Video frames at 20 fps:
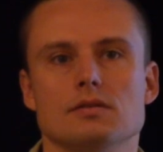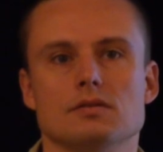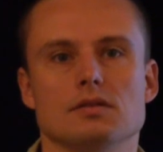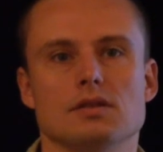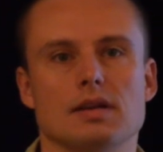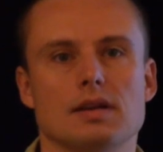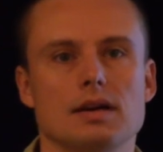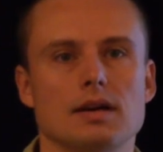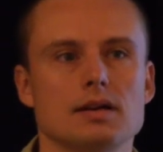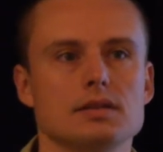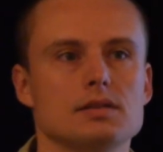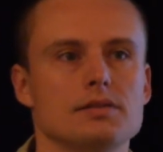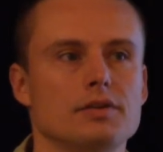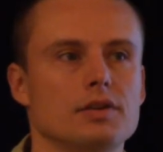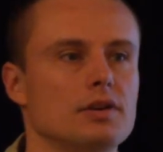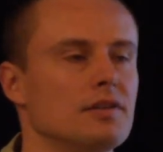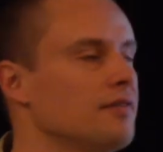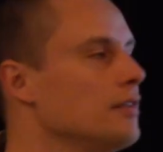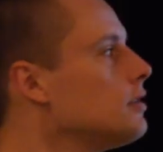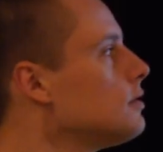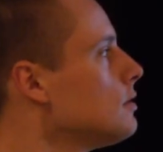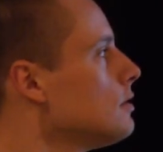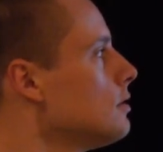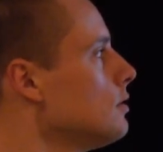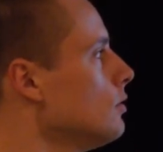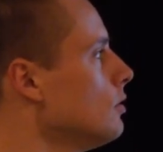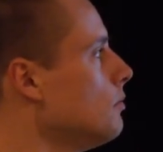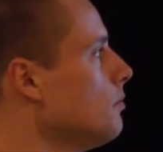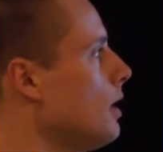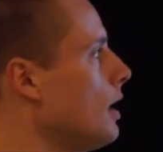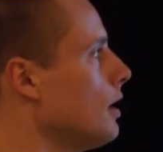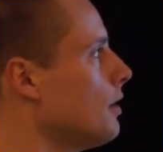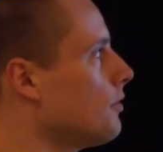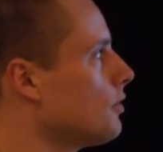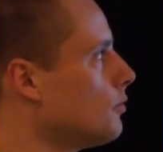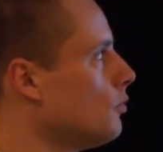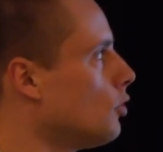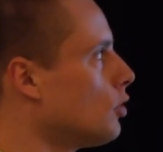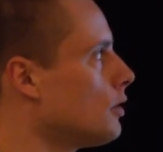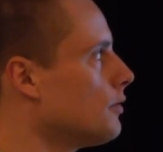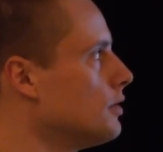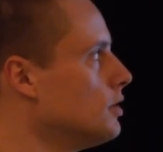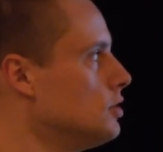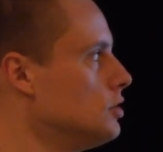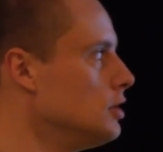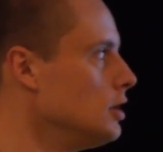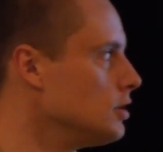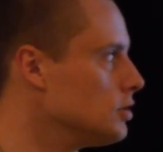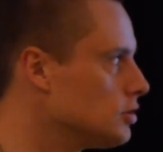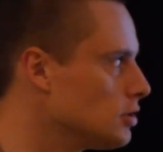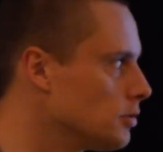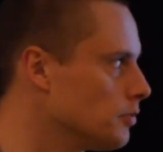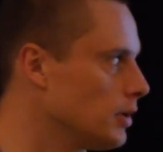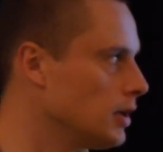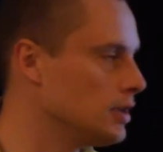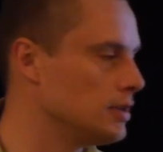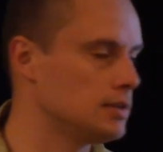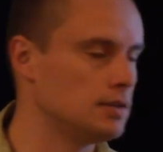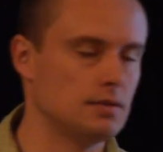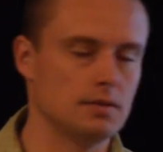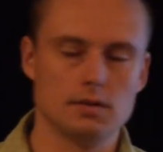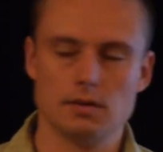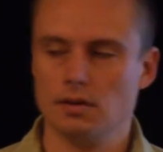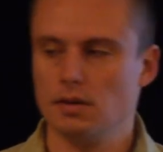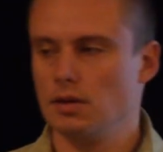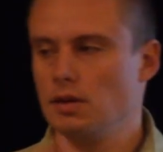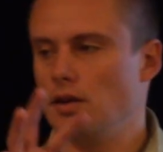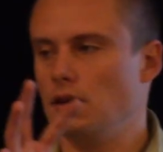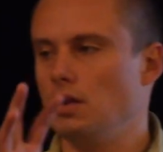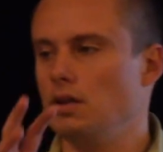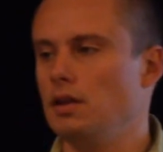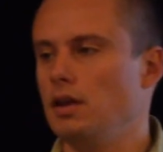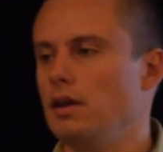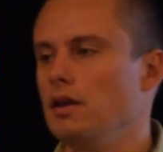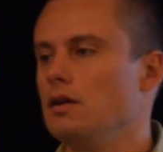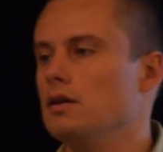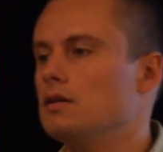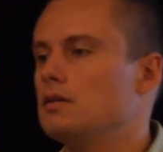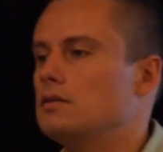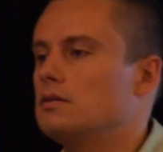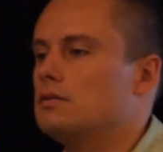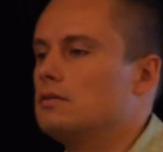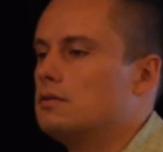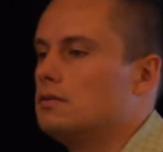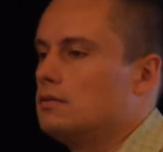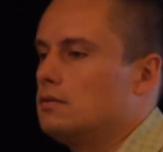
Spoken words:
So the kinds of interfaces you would make for more of these gesture-based in-air